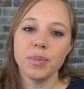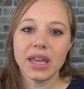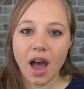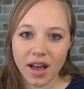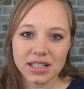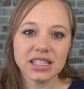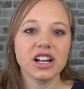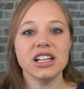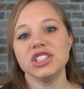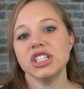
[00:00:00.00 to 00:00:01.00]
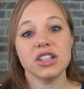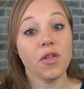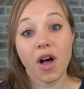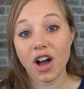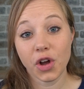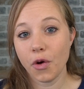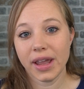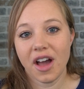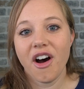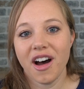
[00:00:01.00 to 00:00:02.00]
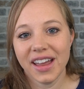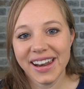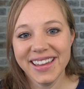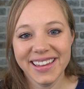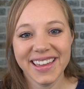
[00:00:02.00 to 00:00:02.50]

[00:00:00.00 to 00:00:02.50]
because there is just a lot going on